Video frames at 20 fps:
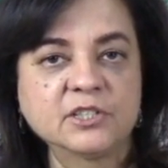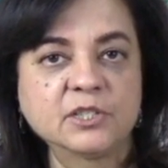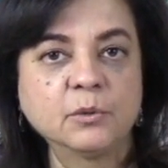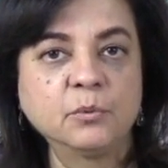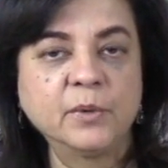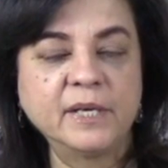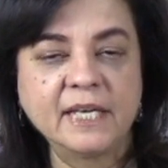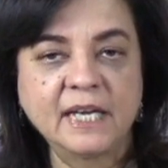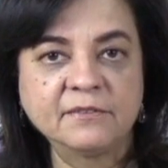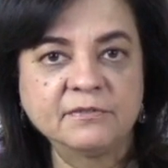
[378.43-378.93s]
So
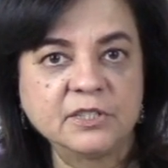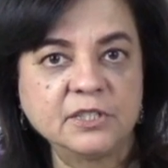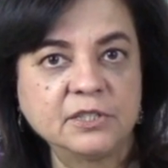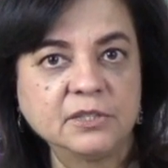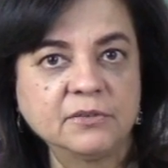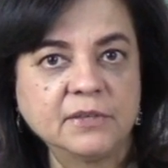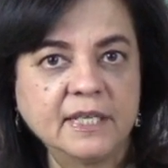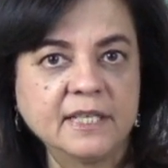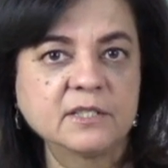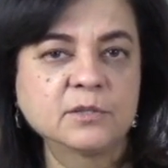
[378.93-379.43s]
we have to
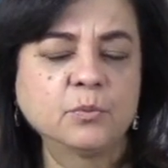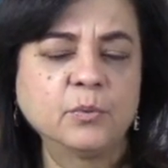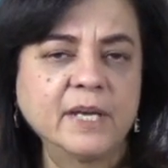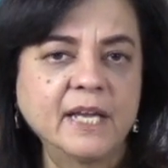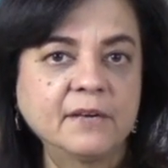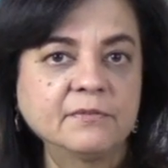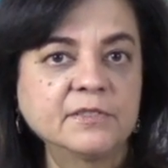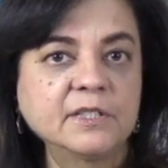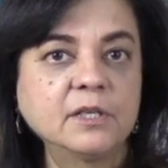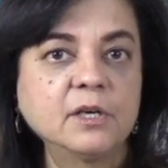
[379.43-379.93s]
do this. We
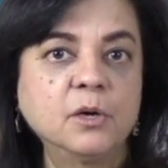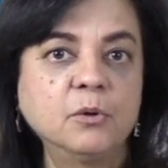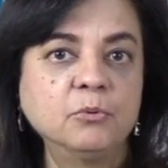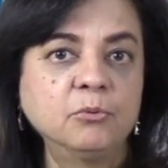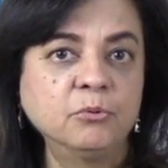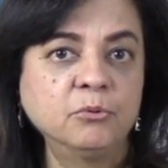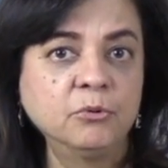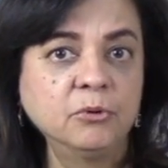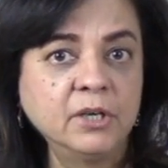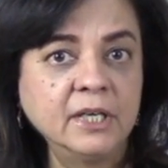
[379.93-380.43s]
have to go
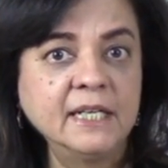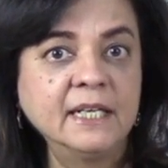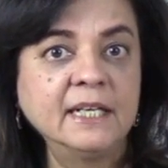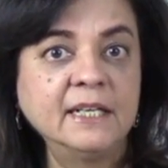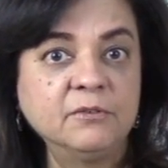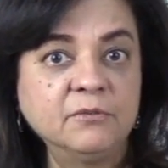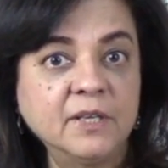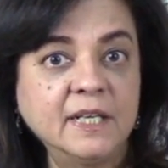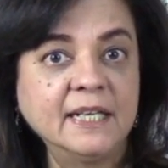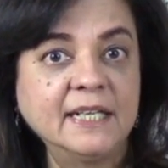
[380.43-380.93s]

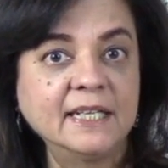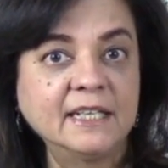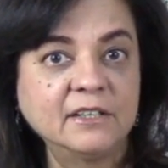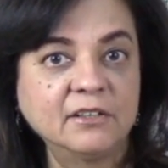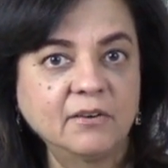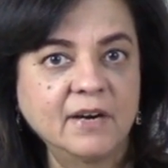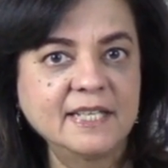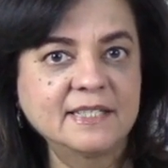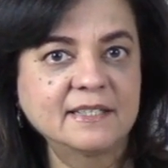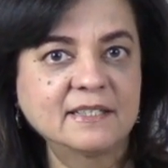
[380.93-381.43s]
really really
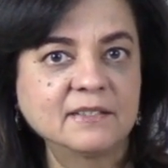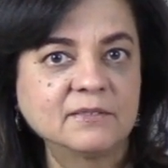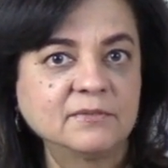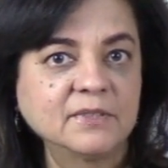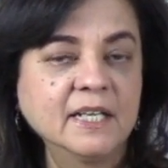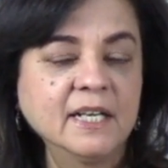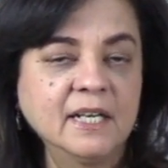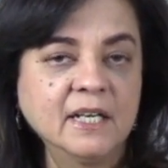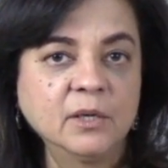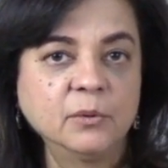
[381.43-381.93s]
aggressive
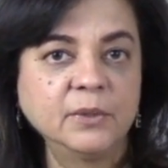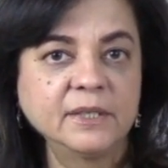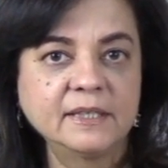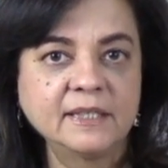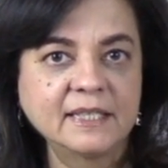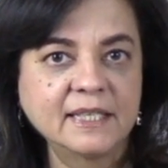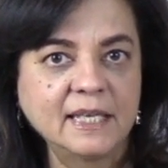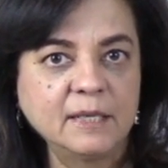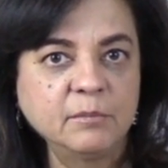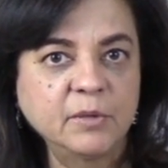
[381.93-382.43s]
with
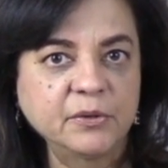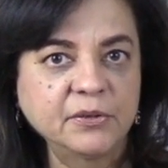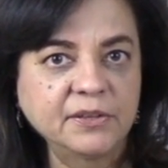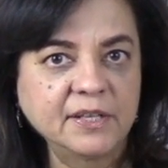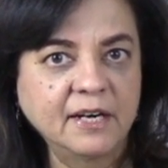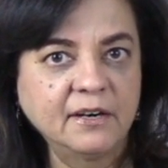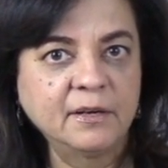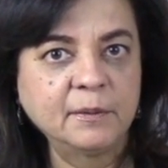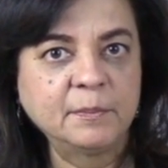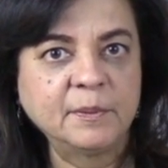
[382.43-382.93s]
the
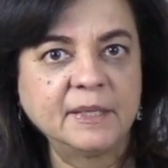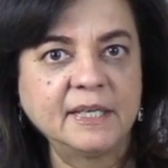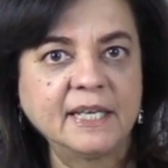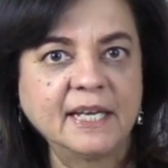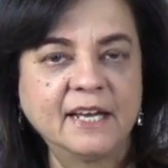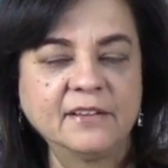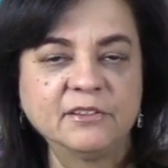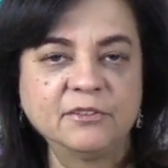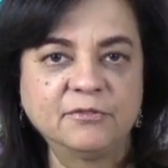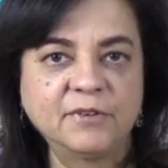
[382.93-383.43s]
chemotherapy
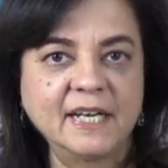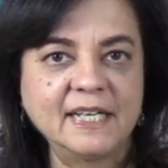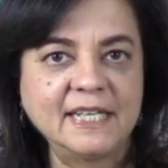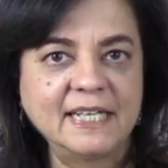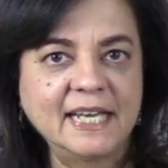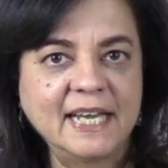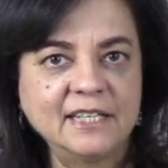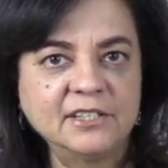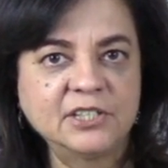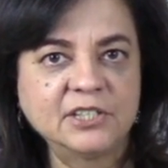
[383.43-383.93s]
and the
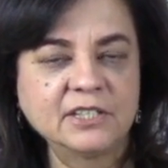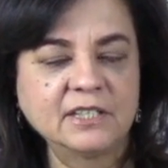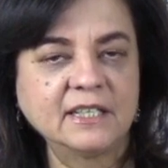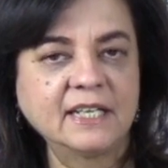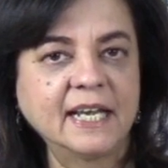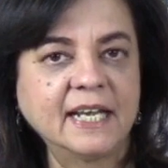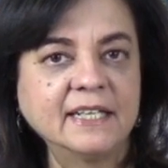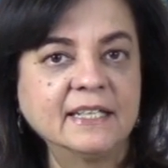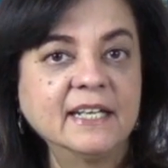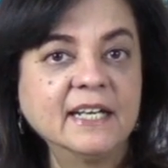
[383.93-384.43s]

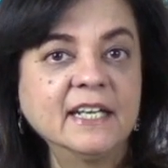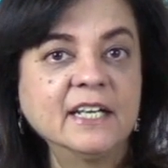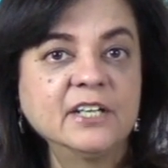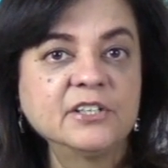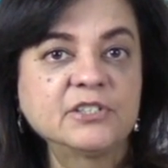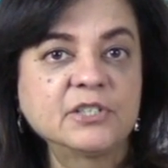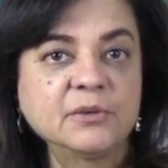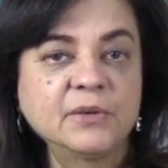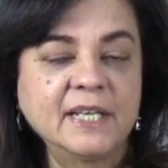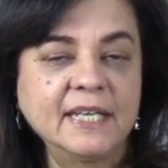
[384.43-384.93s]
radiation and
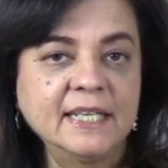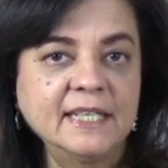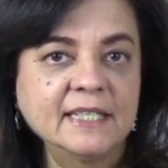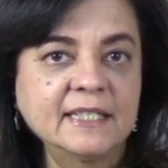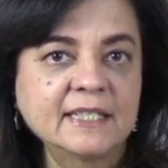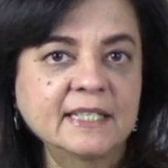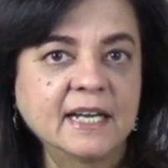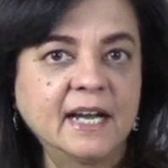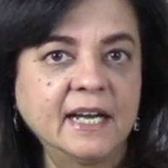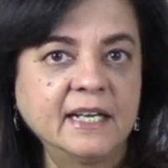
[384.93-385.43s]
so he
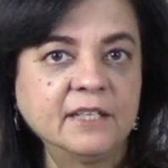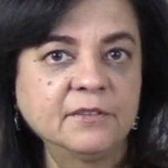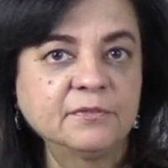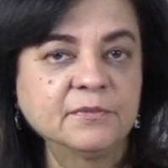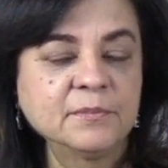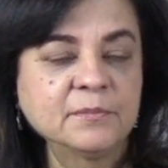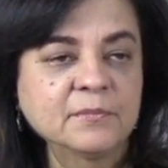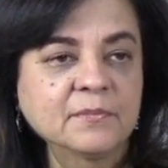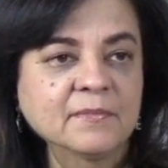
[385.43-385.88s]
is kind of